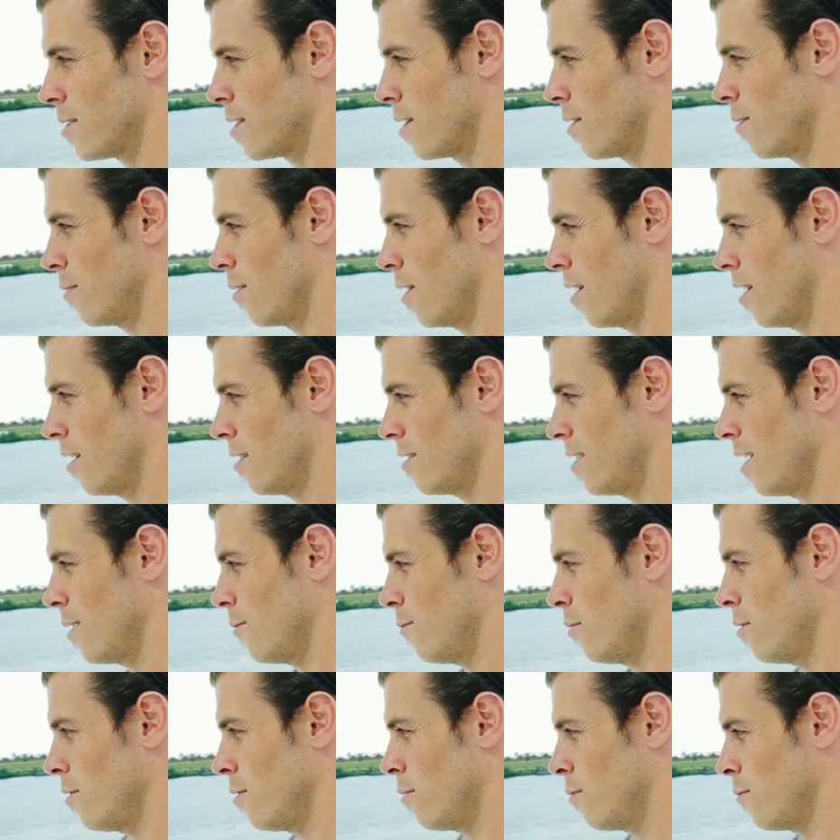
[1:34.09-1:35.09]
So yeah,
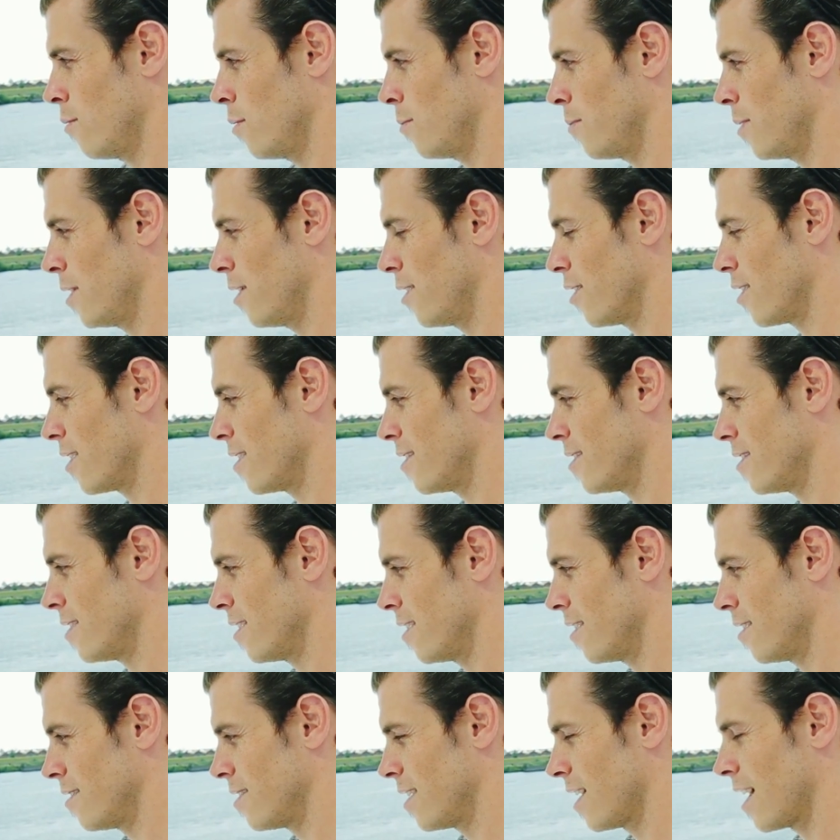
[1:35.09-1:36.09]
we'll be looking
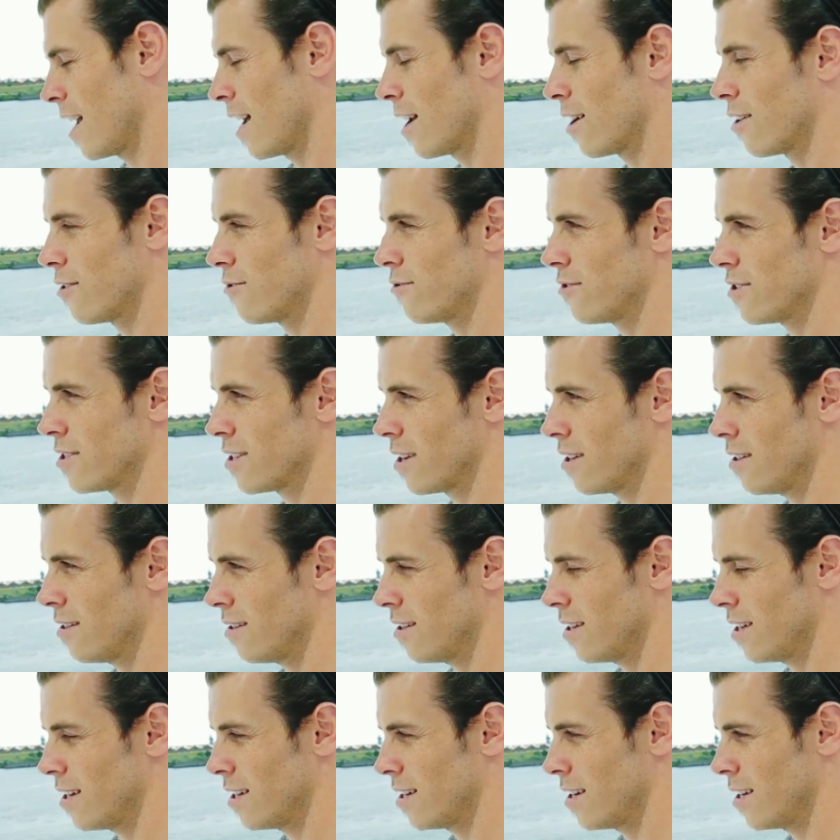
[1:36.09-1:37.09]
to get a good
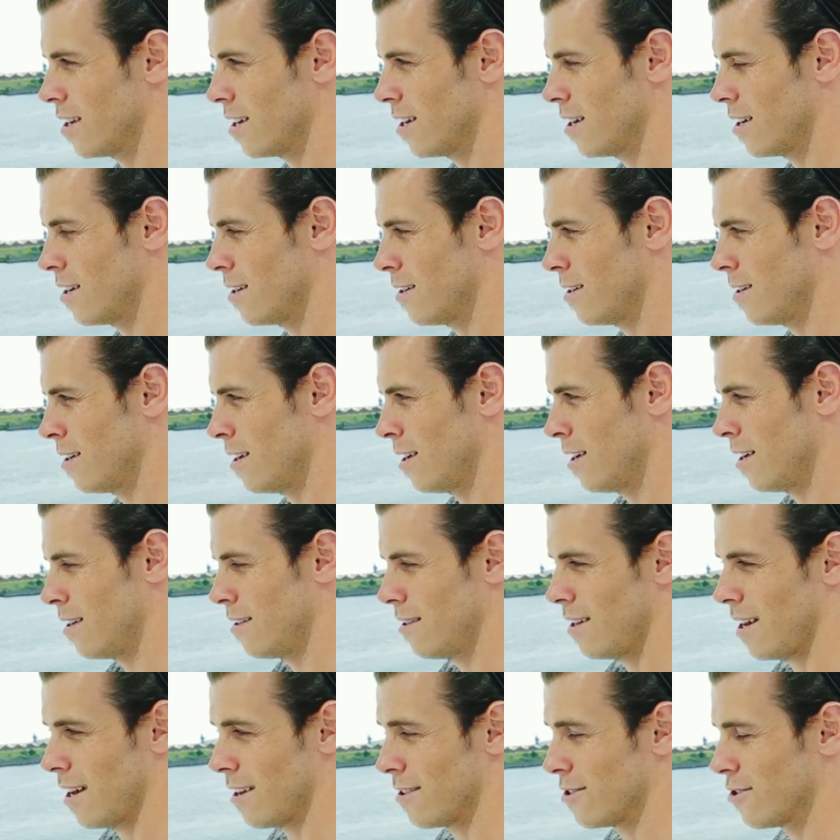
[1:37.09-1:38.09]
result, and
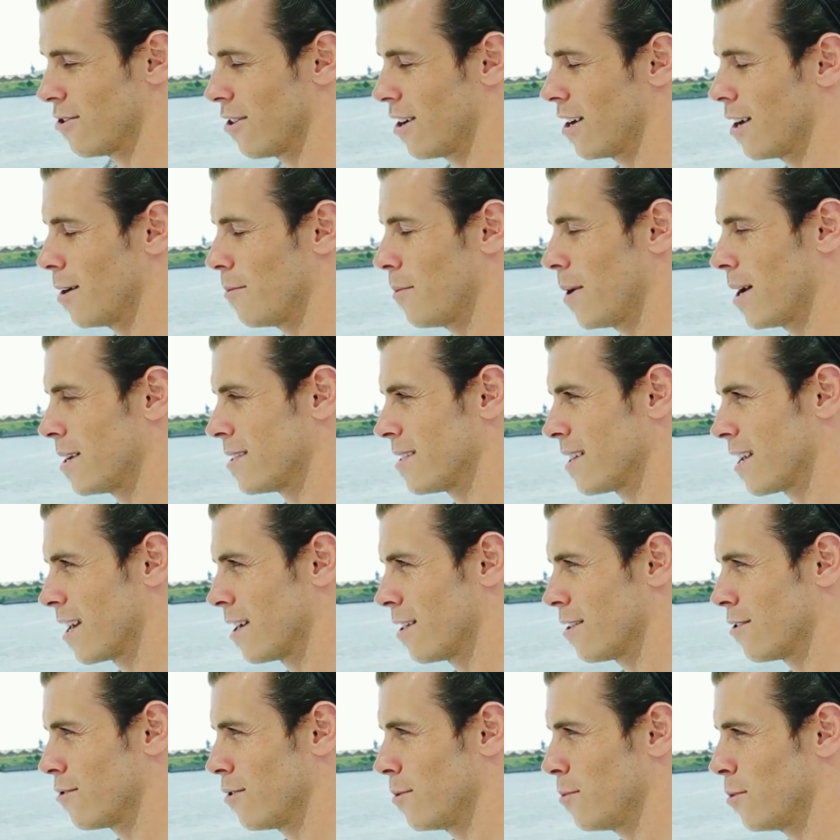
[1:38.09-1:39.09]
yeah, trying our best to
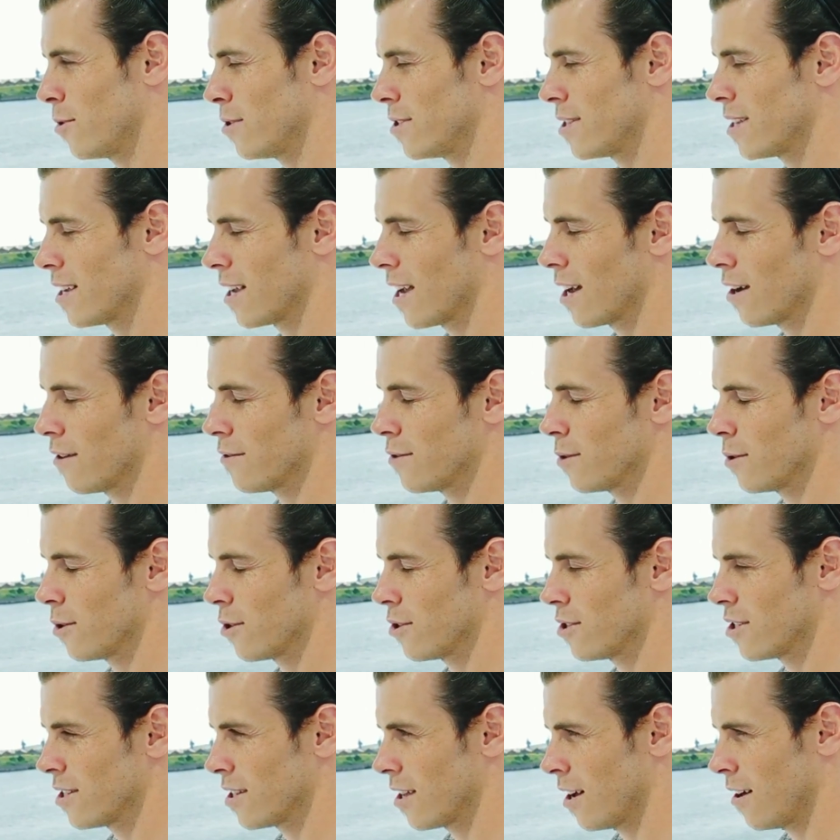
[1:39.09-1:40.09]
get the 3 points and get off to a
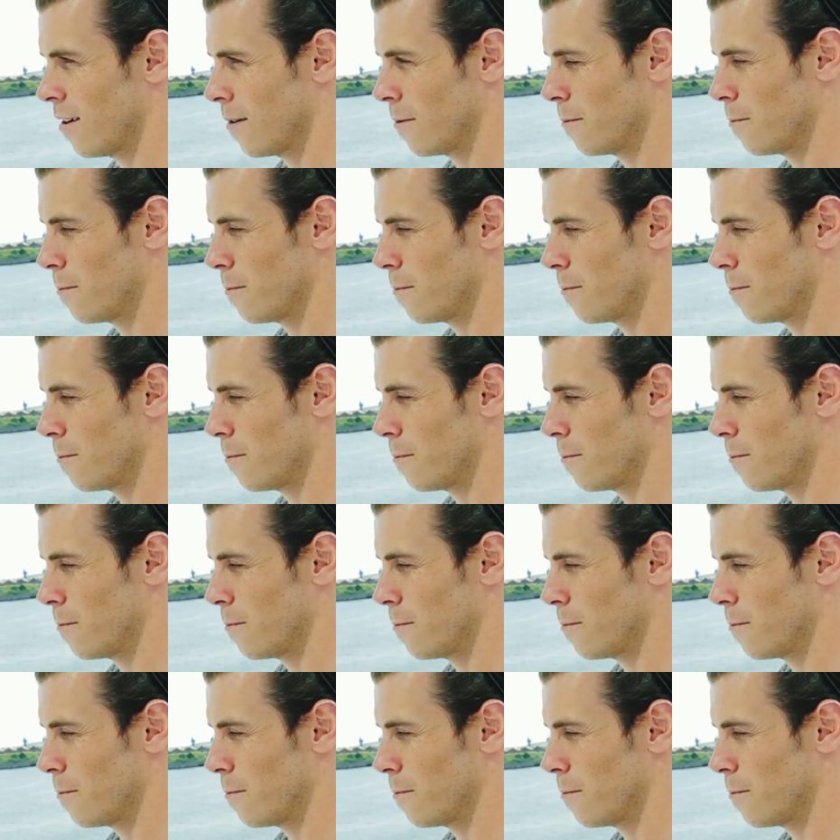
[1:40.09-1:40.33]
good start.